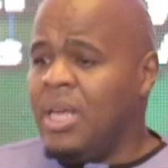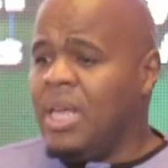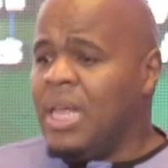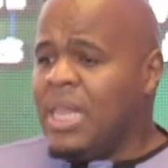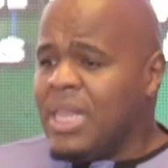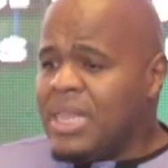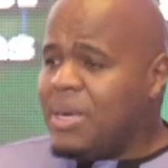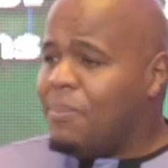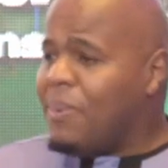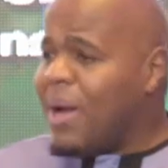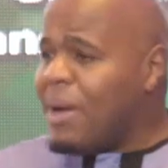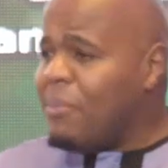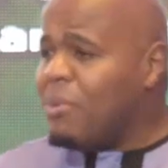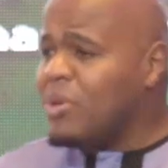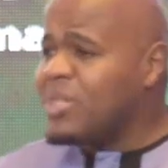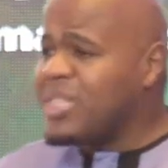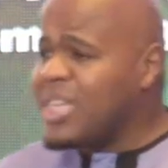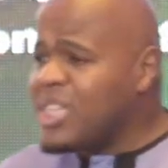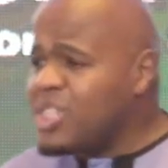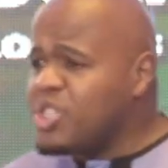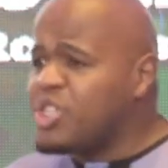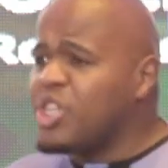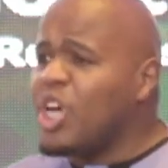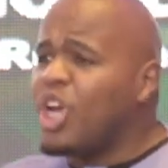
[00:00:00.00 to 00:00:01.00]
the Bible
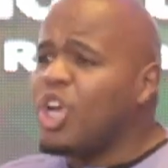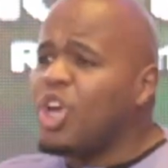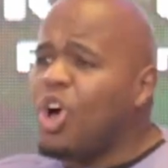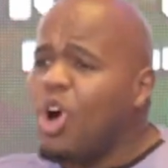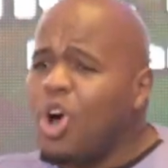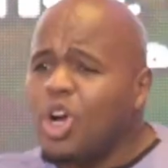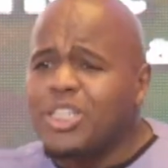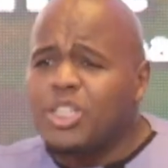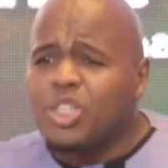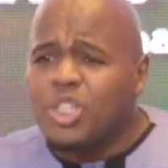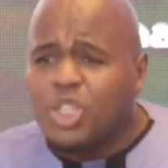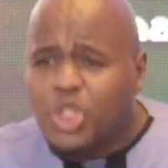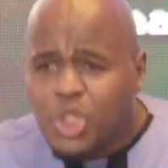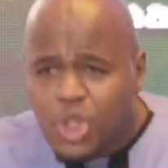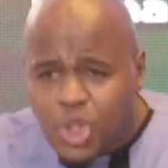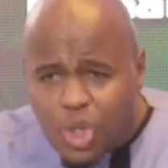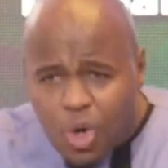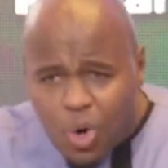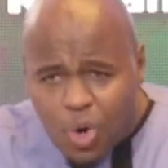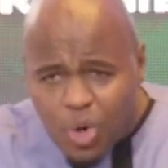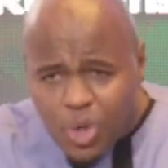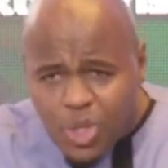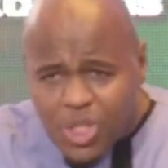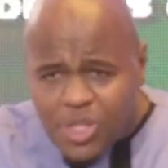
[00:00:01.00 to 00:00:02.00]
says the Lord
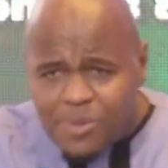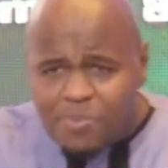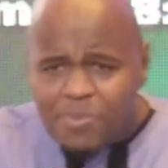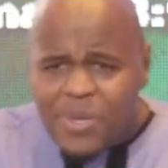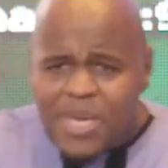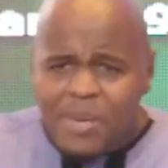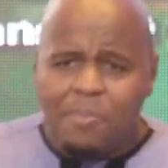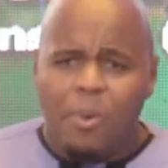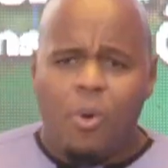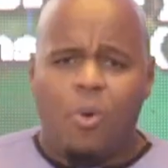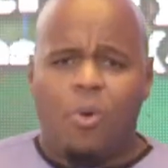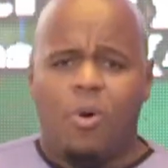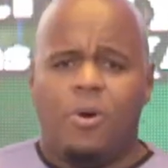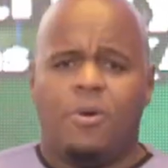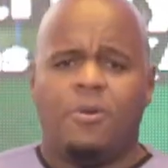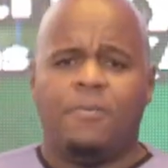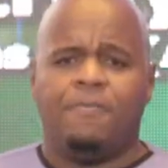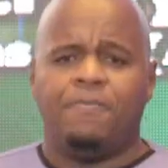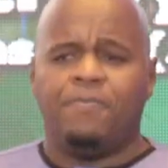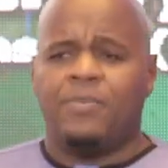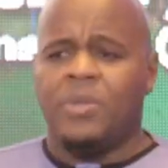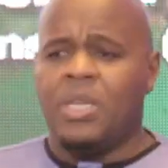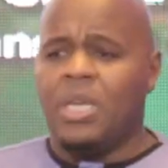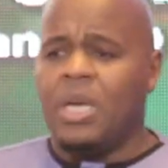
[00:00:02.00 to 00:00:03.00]
draws people.
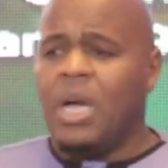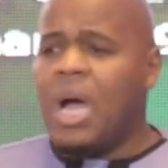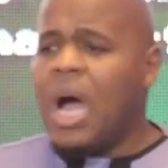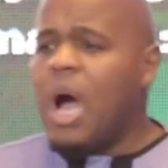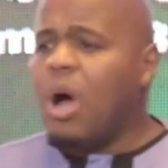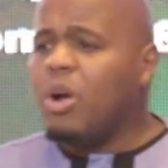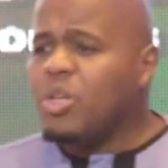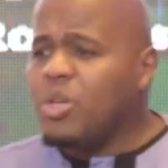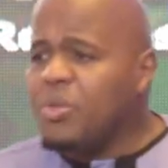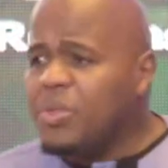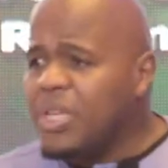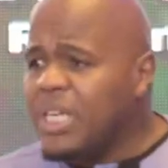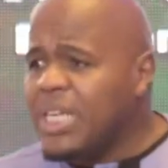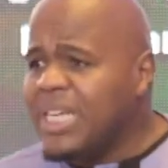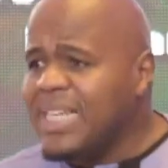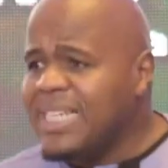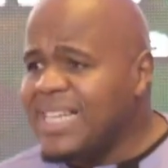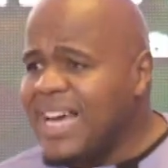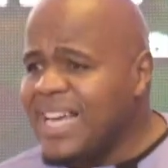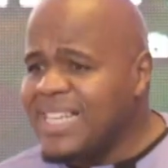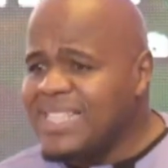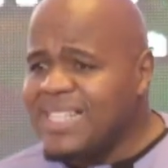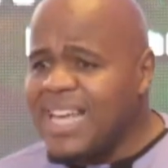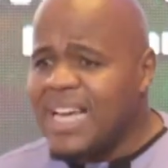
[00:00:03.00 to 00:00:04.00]
How do you think he
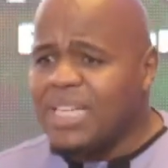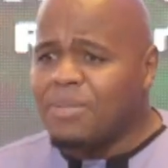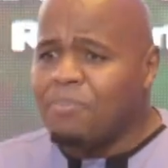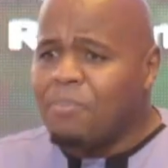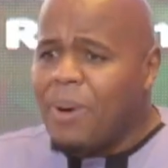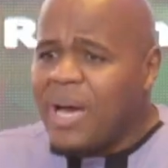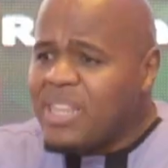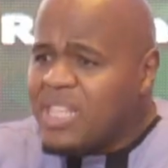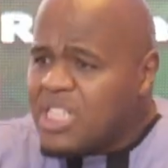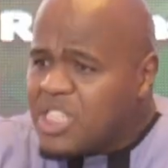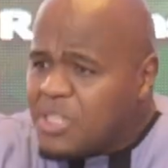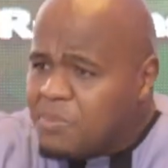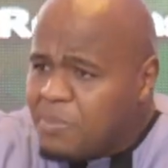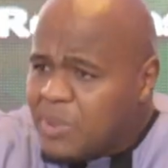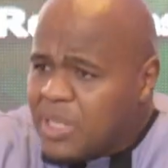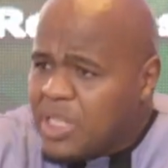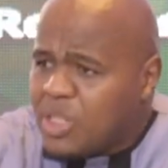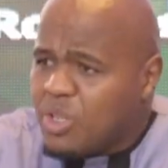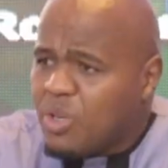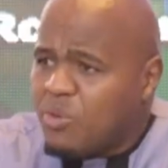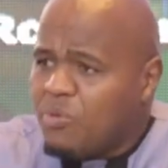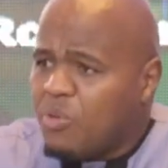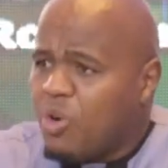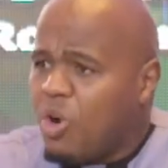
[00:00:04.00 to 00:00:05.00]
does that? By the Spirit
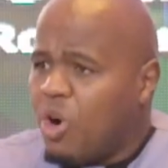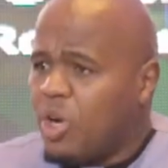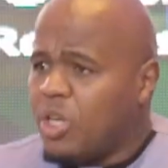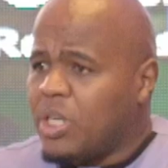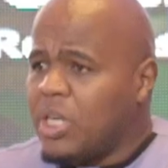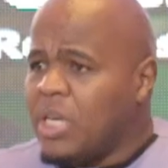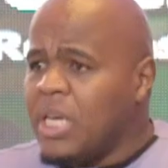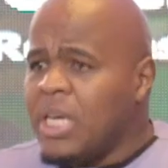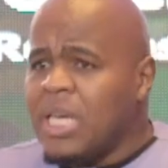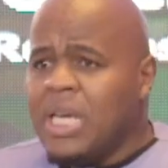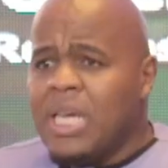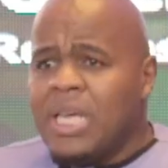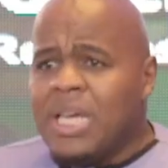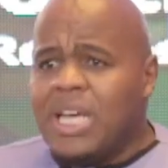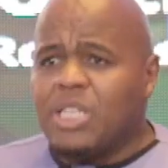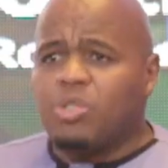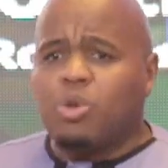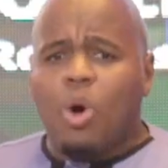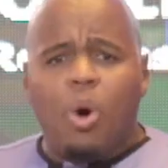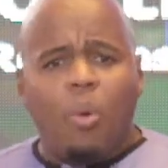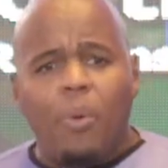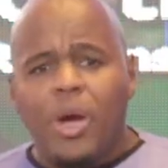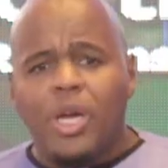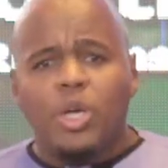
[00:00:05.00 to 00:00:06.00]
of God. That's why
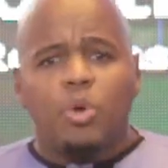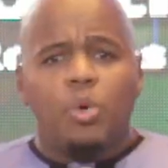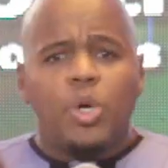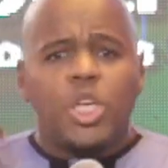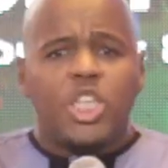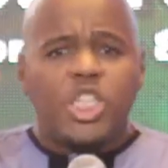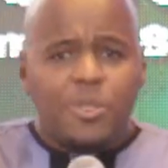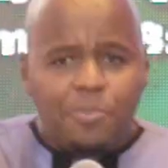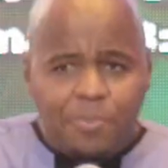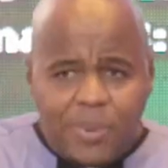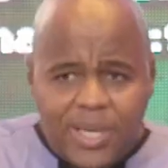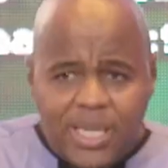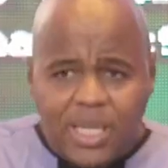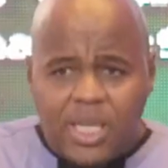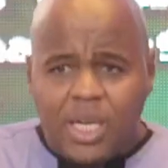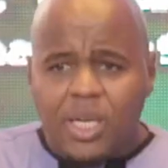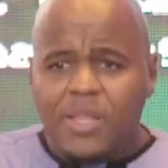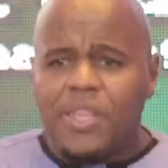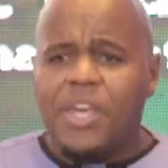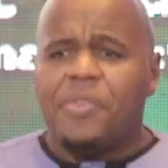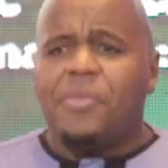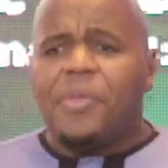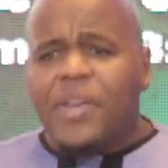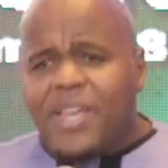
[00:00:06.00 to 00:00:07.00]
when we speak,
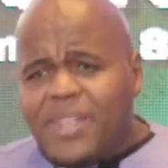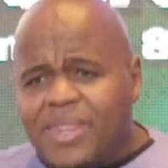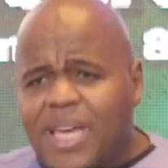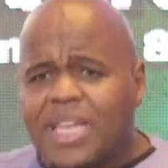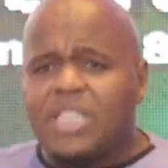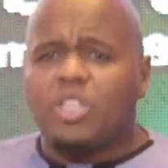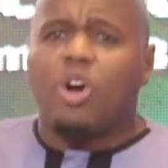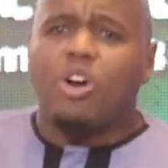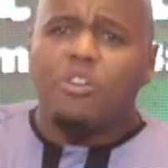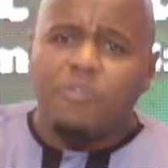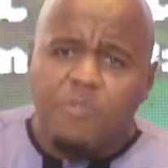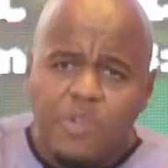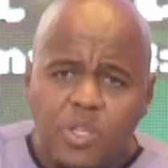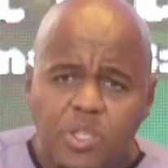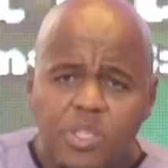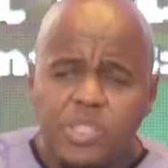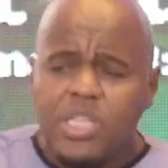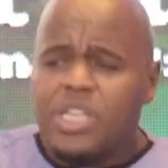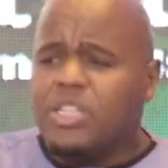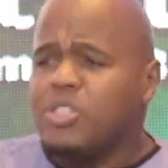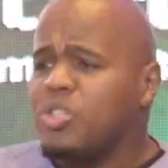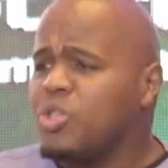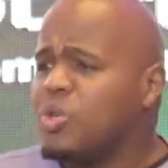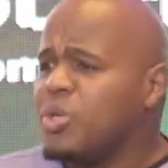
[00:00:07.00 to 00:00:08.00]
the thing that
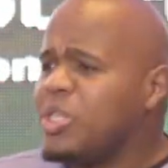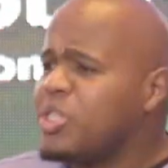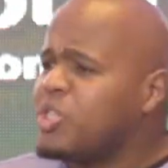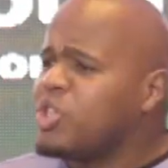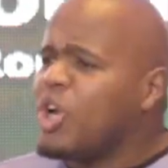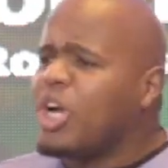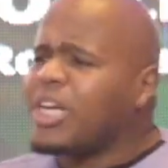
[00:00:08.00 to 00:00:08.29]
convinces you is not